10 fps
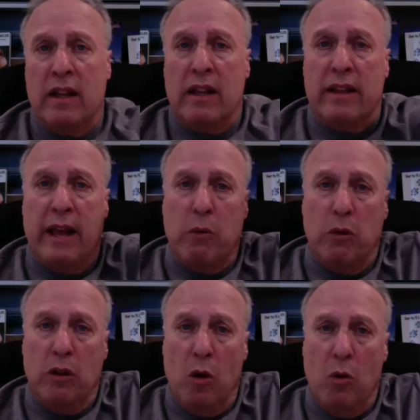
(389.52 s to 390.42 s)
they will
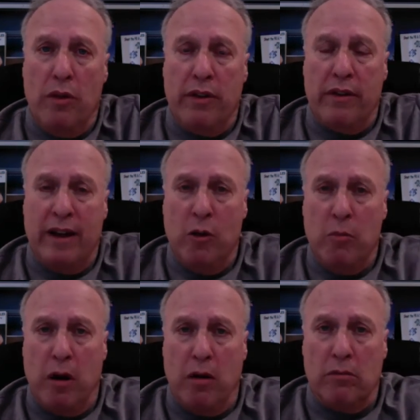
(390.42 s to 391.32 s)
lower their
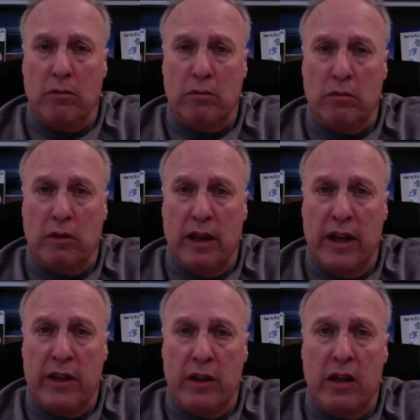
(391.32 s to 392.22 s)
elbow.
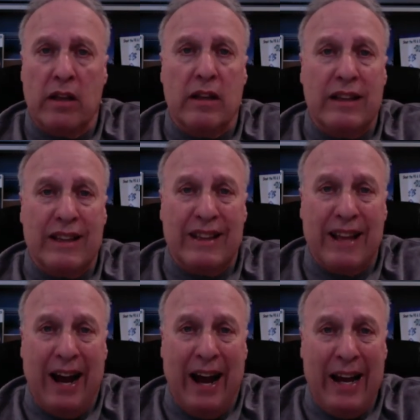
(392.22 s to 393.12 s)
And
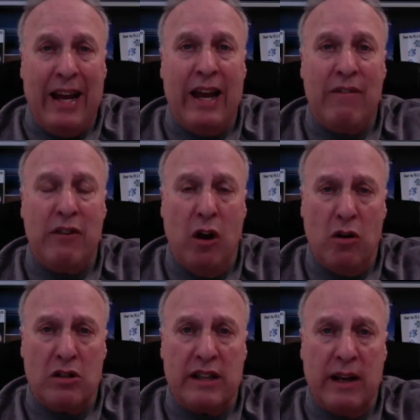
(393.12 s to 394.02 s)
I have
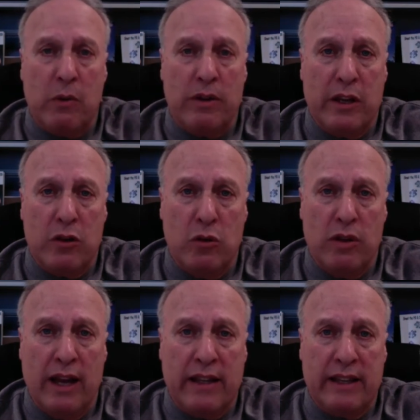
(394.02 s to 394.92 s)
noticed that when they do
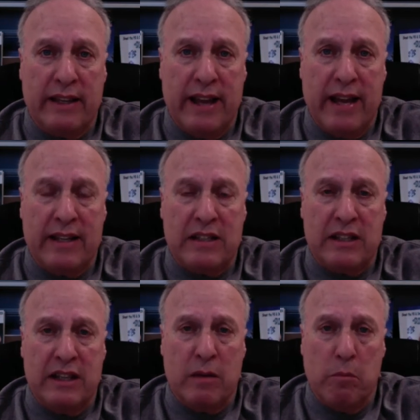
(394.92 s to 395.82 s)
that, the tendency
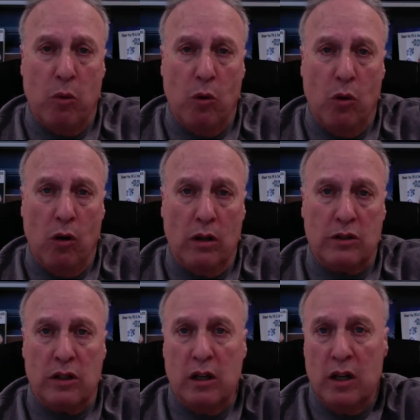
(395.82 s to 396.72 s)
of the
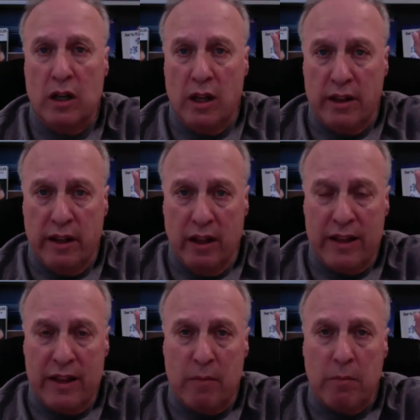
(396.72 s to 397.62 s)
balls,
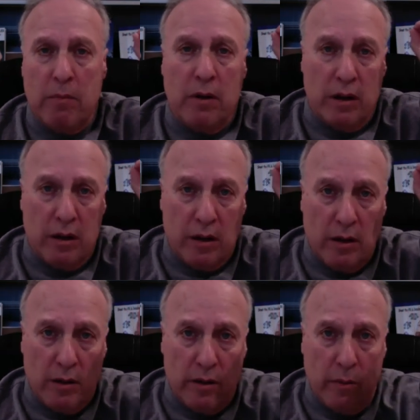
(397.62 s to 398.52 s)
there'll
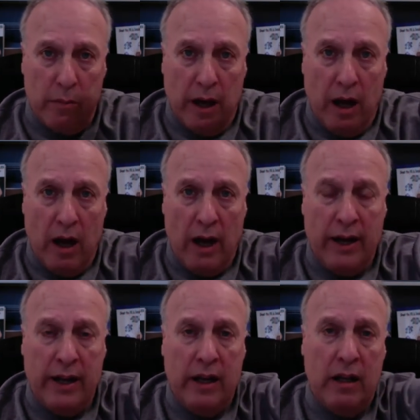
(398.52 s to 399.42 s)
be
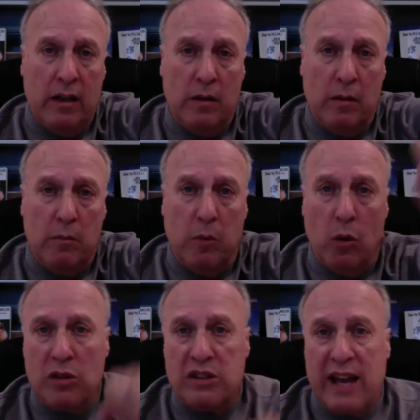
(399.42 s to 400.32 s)
high
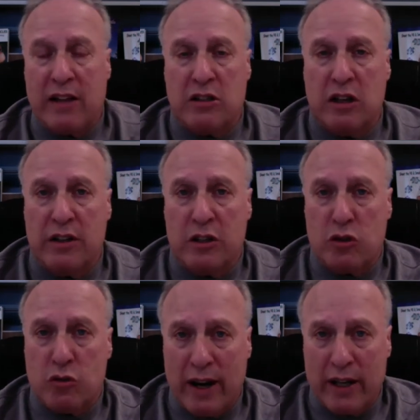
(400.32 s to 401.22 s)
balls outside the
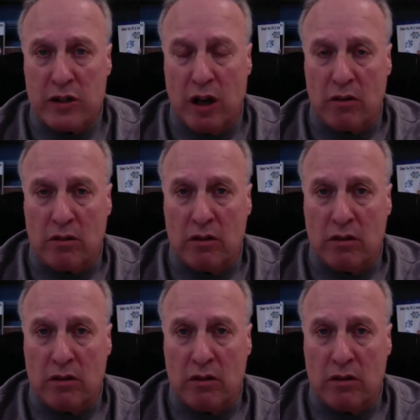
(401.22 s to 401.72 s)
strike zone.